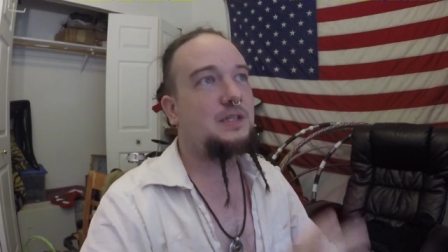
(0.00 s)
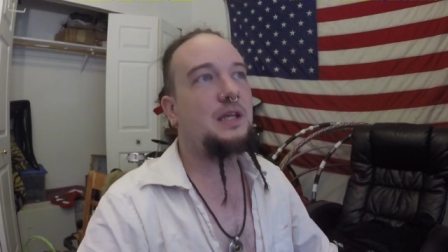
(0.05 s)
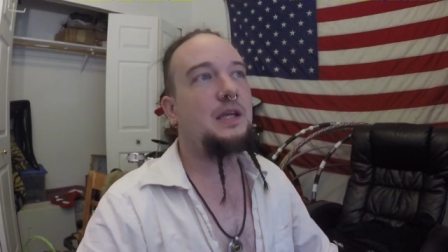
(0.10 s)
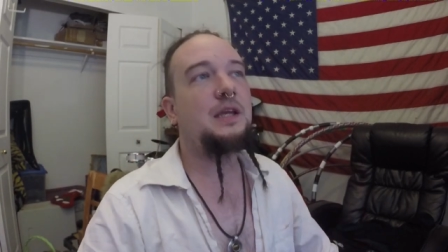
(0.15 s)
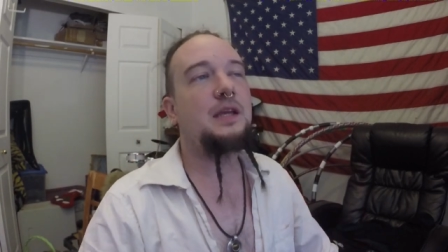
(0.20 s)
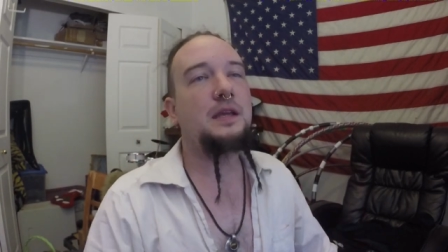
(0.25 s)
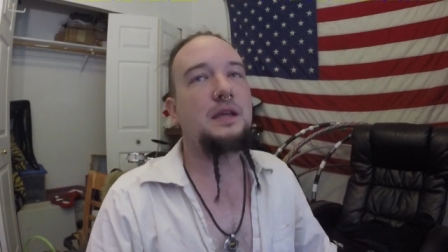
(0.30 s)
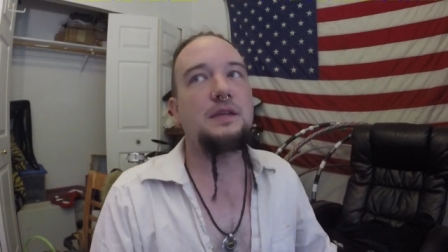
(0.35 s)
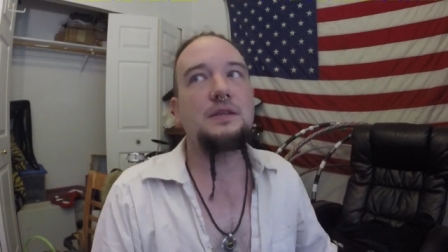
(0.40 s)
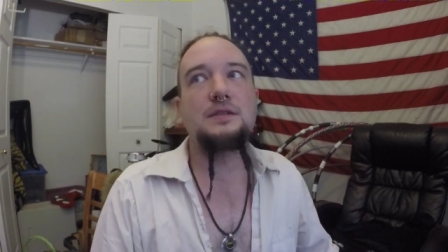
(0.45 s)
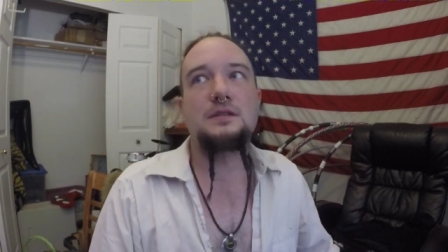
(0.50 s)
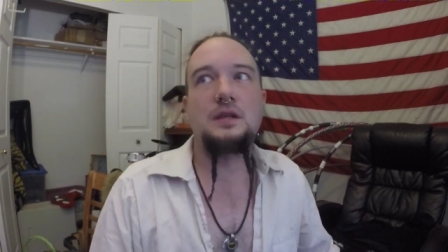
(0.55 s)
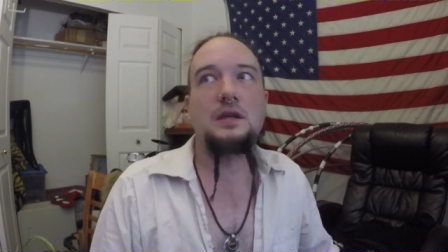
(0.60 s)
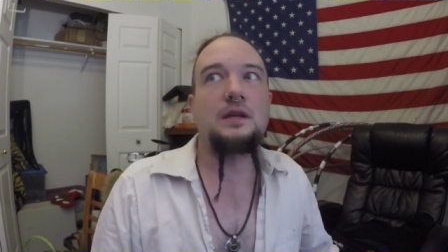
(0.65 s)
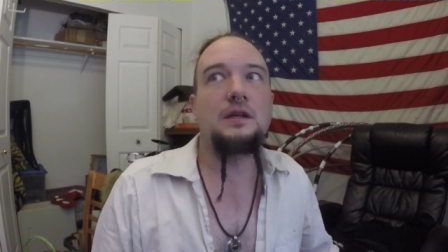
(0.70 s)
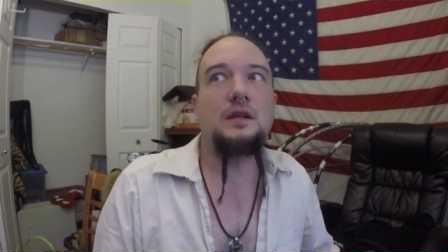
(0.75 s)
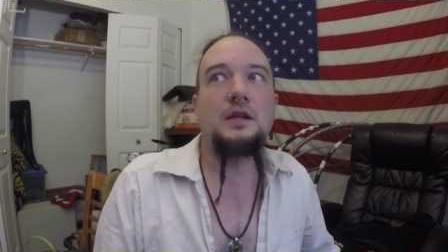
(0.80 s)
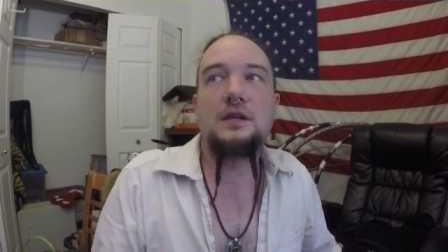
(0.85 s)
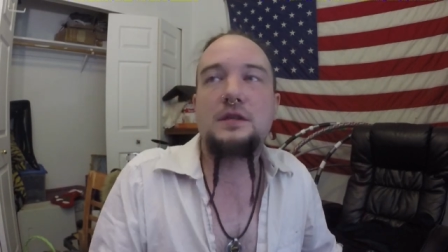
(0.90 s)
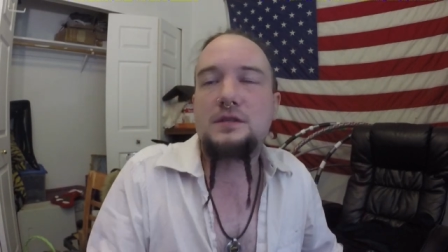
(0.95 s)
He is
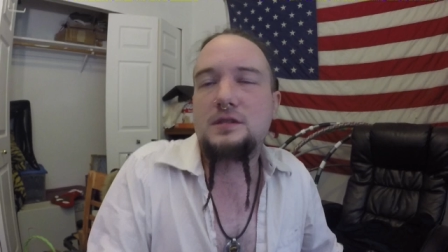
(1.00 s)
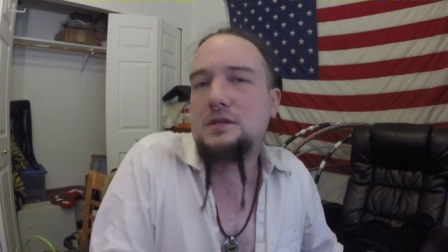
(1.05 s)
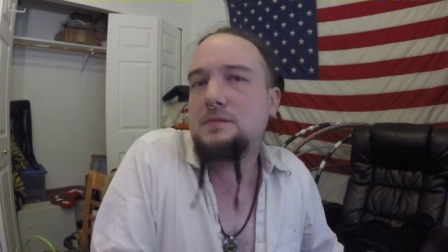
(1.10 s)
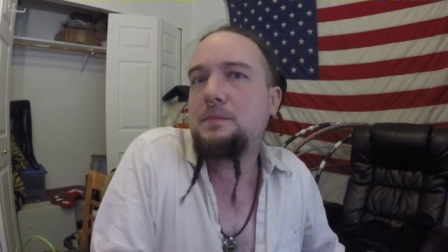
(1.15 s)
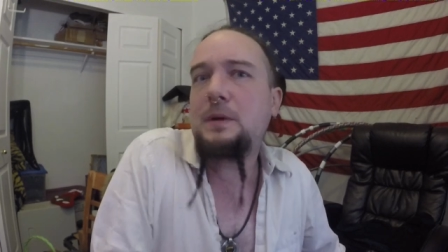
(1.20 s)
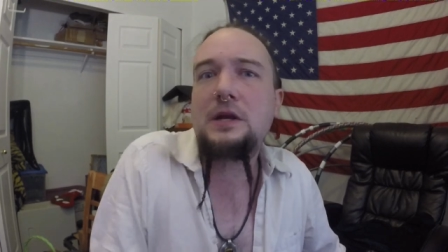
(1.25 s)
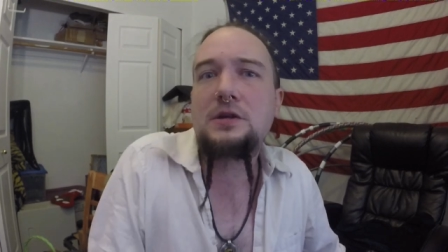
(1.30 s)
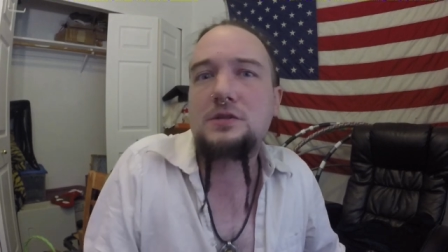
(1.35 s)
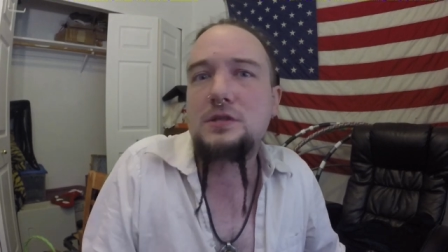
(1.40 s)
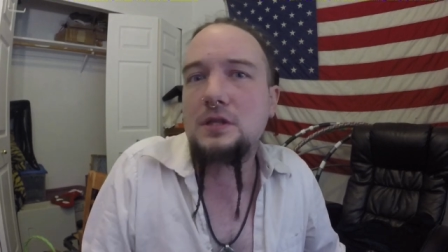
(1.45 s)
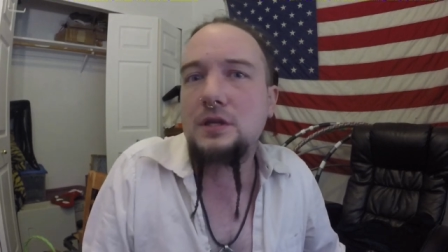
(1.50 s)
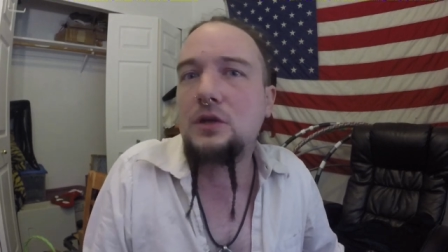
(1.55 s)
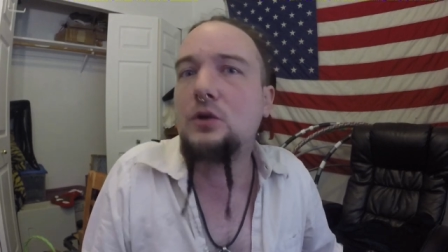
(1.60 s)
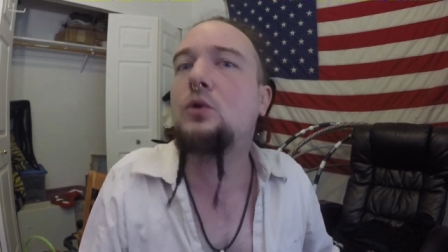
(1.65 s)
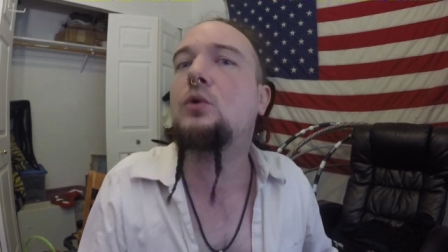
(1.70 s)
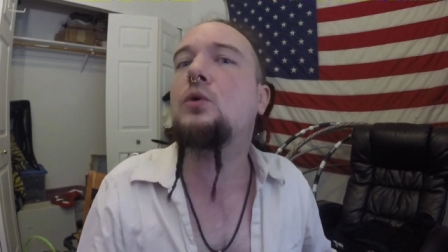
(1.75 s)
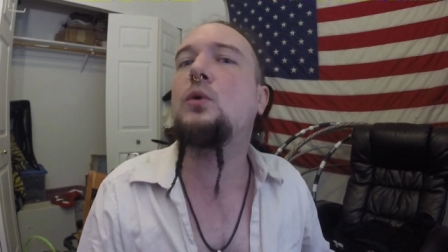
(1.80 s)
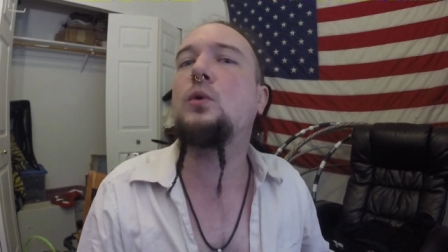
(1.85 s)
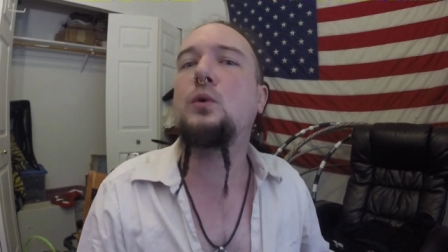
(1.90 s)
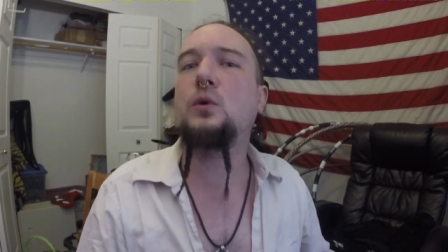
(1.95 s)
an especially
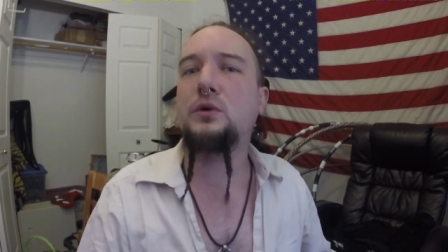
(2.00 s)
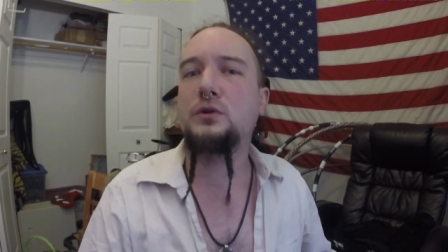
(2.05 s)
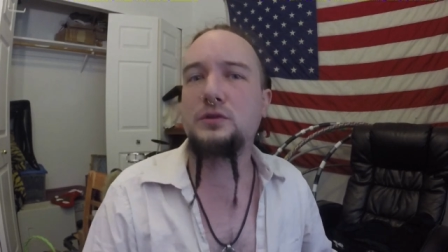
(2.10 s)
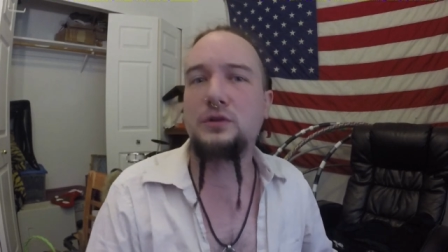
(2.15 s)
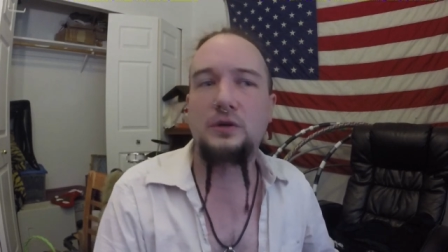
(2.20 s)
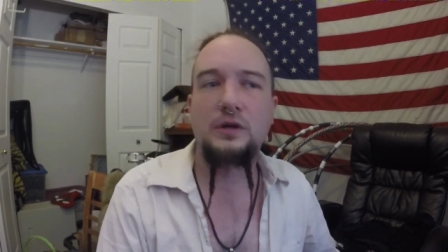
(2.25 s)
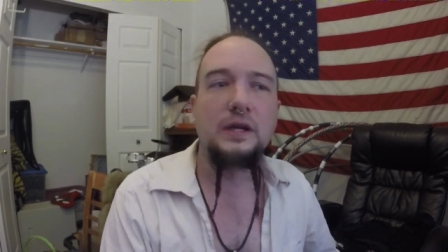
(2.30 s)
good orator.